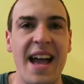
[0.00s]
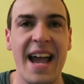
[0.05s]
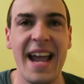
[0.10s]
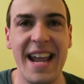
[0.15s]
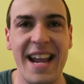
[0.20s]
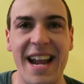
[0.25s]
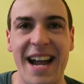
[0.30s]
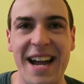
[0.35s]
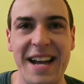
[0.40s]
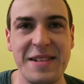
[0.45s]

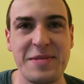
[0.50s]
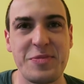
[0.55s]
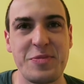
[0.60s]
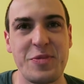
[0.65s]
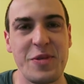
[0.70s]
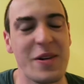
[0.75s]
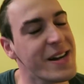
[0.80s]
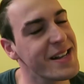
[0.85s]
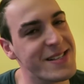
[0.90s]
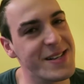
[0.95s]
Hey guys,
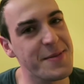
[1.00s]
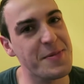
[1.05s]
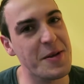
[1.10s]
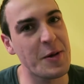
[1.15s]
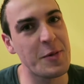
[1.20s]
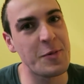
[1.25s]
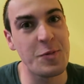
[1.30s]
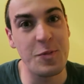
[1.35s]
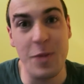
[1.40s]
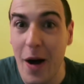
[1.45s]
what is
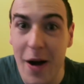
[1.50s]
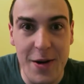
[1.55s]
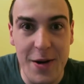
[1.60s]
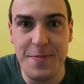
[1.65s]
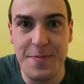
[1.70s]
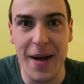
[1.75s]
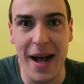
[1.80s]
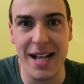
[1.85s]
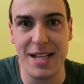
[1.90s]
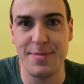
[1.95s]
up and
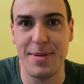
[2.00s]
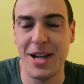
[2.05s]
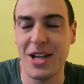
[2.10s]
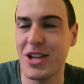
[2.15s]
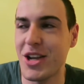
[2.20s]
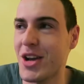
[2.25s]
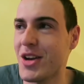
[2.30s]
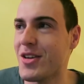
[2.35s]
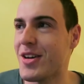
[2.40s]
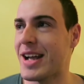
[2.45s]
welcome back to my
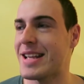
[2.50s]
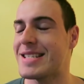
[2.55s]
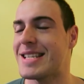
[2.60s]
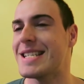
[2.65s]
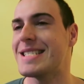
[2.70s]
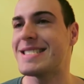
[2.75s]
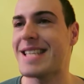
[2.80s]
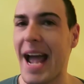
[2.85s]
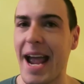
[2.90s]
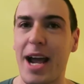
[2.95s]
channel, and
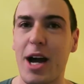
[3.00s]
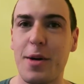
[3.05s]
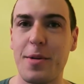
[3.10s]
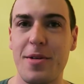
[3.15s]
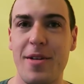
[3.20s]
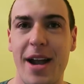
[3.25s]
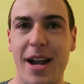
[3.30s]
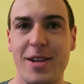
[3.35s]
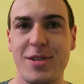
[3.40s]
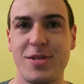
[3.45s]
today I'll
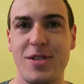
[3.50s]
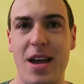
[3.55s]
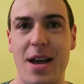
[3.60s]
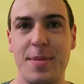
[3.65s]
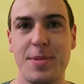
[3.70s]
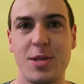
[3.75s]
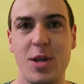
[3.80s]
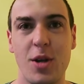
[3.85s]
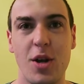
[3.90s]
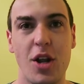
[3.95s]
be reacting to
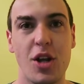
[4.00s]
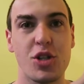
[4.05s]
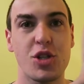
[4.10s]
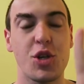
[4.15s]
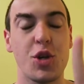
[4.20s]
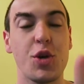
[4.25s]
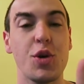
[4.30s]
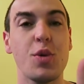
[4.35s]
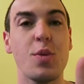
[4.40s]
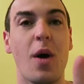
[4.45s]
episode
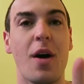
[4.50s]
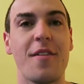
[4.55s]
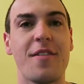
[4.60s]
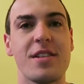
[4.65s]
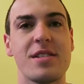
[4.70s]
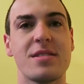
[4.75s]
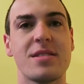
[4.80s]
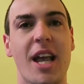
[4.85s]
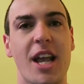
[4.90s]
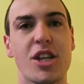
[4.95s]
2
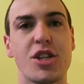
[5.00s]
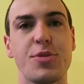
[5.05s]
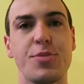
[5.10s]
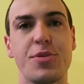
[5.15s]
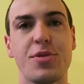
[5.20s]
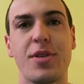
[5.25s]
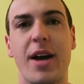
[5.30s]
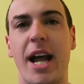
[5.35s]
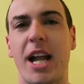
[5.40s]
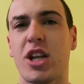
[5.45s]
of
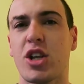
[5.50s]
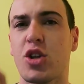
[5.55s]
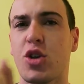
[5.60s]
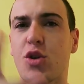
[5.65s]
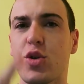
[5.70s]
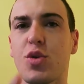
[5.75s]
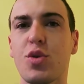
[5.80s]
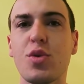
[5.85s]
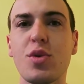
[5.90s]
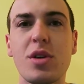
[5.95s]
Insatiable. And
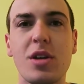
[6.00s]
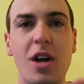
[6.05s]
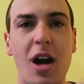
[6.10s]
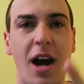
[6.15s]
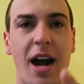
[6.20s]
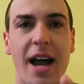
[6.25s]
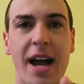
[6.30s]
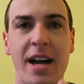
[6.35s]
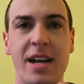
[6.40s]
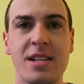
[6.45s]
you
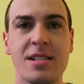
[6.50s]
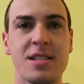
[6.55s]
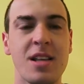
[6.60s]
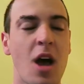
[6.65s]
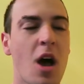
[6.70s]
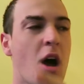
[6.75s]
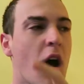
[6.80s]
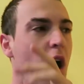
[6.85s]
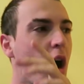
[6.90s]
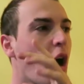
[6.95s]
guys,
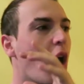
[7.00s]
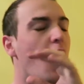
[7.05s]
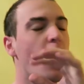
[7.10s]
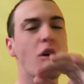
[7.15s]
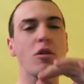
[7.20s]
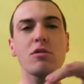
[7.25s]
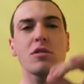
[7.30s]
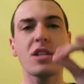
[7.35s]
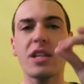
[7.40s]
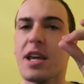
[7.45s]

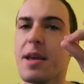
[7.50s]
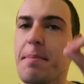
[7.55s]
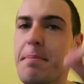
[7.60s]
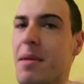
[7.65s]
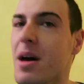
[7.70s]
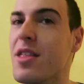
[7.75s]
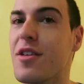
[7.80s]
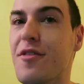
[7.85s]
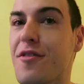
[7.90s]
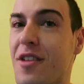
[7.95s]
holy
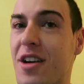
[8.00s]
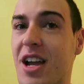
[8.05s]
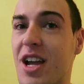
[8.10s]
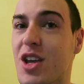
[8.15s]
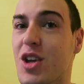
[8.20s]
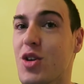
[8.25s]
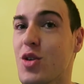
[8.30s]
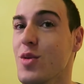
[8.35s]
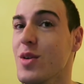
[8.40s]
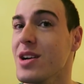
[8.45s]

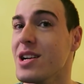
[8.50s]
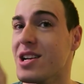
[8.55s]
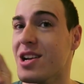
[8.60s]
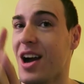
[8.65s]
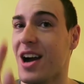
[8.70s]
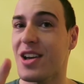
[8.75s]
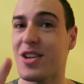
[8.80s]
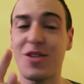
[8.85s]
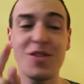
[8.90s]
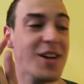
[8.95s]
motherfucker,
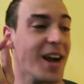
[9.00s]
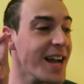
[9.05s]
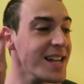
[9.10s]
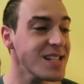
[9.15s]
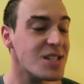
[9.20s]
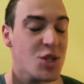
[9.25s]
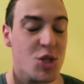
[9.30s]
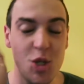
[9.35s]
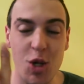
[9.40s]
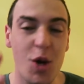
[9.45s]
you
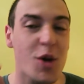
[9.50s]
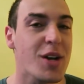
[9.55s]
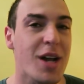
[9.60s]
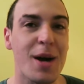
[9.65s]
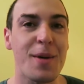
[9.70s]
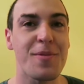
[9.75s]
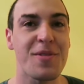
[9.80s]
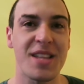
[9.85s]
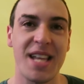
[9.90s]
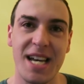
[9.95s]
guys showed
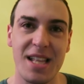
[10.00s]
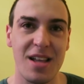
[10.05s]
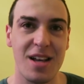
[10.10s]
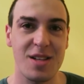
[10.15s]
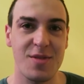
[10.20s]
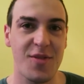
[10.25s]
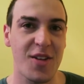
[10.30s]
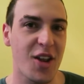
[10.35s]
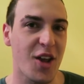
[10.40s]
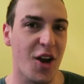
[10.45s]
up for that
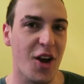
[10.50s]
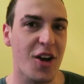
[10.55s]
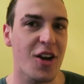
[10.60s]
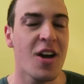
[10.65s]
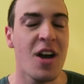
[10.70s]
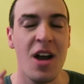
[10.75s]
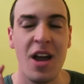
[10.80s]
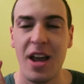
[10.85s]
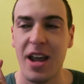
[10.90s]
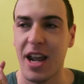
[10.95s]
last
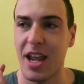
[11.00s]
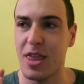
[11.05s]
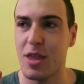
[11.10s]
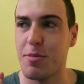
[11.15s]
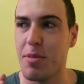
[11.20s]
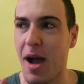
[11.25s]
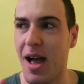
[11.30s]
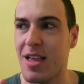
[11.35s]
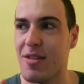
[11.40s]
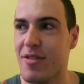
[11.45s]
video in
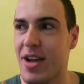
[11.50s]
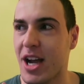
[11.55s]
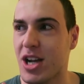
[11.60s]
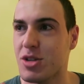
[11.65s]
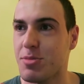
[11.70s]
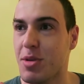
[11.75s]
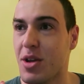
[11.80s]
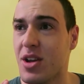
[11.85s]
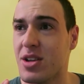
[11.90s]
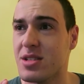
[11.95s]
the pilot
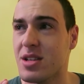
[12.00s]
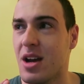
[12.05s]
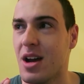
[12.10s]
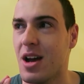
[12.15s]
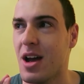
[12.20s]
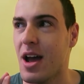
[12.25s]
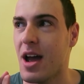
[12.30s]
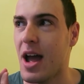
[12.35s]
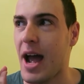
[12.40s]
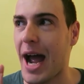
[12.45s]
reaction, because
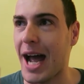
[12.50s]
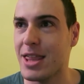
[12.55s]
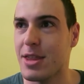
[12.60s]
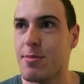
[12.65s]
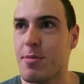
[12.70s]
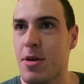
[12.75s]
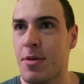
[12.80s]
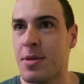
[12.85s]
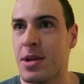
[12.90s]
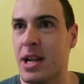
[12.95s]
at
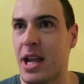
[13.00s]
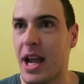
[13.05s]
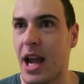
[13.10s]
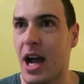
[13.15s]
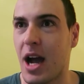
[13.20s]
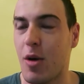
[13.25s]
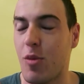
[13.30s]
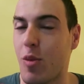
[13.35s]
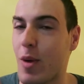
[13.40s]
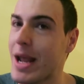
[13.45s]
the moment,
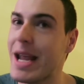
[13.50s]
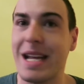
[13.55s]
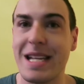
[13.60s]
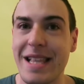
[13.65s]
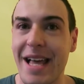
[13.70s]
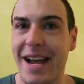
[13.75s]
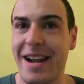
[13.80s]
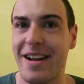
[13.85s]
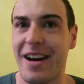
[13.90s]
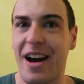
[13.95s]
a week
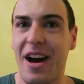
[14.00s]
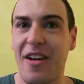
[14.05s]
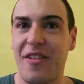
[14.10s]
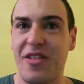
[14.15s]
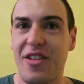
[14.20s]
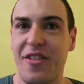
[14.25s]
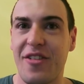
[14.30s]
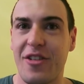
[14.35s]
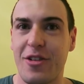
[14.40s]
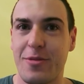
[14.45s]
later
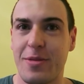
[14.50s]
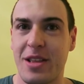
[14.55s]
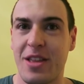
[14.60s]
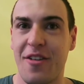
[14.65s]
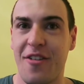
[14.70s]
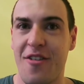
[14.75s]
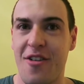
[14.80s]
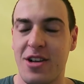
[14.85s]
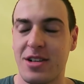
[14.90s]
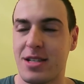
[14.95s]
after filming
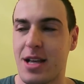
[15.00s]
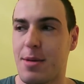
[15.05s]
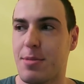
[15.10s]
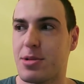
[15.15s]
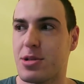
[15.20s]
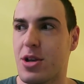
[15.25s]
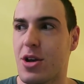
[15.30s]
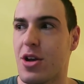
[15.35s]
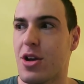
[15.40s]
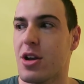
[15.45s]
the first
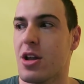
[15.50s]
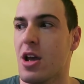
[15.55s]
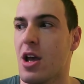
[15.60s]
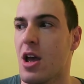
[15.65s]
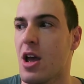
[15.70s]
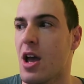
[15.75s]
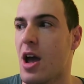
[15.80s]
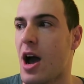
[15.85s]
episode,